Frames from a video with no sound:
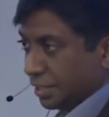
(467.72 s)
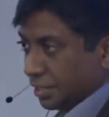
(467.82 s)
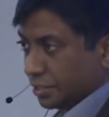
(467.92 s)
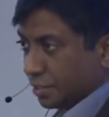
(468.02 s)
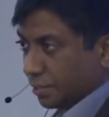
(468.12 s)

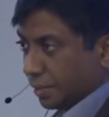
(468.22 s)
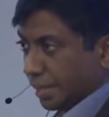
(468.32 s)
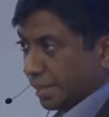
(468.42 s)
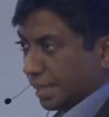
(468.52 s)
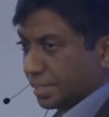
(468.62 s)
So
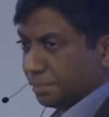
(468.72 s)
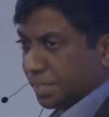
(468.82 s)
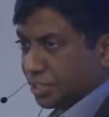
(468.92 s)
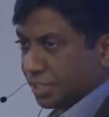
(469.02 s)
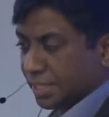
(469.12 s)
as
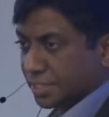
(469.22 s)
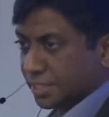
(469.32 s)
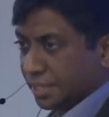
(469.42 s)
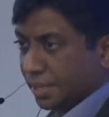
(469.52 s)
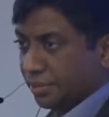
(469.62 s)
mentioned
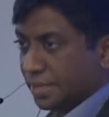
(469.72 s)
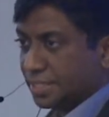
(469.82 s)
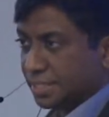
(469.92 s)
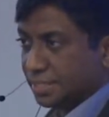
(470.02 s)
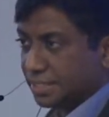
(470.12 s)
yesterday,
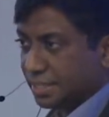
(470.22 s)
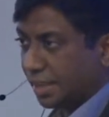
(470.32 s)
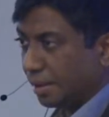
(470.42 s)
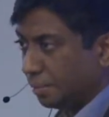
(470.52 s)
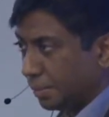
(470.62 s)
residence
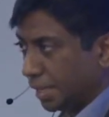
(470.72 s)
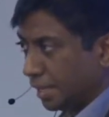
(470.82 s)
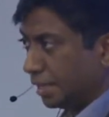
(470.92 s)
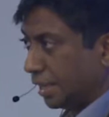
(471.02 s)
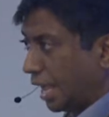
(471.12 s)
time,
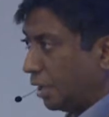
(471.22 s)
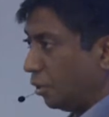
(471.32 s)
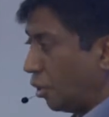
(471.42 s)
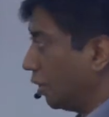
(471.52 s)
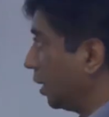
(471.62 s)
how
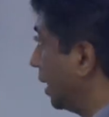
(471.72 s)
long